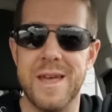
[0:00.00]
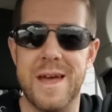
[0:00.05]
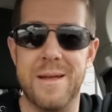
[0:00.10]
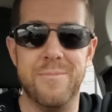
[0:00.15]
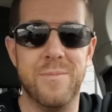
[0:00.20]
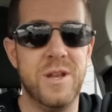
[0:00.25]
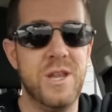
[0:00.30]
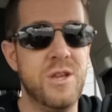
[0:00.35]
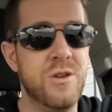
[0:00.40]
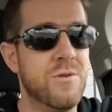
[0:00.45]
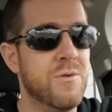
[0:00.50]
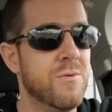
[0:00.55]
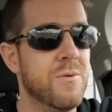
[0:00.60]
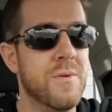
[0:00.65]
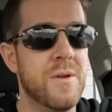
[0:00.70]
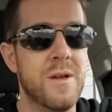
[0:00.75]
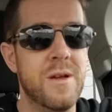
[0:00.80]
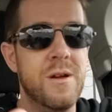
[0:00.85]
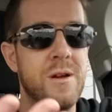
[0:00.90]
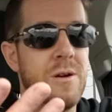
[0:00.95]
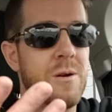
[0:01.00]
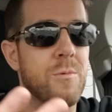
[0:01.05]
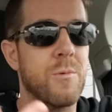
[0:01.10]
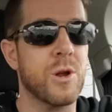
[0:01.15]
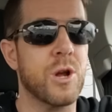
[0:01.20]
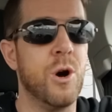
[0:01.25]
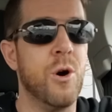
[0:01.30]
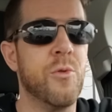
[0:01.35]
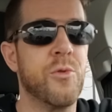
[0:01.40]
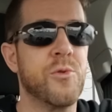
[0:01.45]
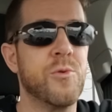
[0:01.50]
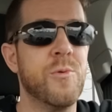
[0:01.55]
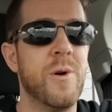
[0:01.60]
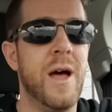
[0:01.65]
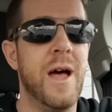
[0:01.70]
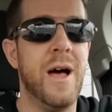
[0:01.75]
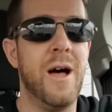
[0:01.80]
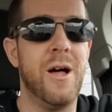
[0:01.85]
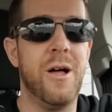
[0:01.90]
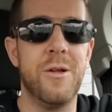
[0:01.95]
And when you were going through
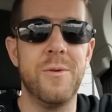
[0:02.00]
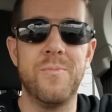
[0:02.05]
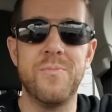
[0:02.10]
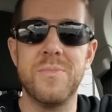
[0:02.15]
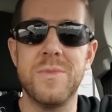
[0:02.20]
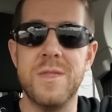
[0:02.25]
hell,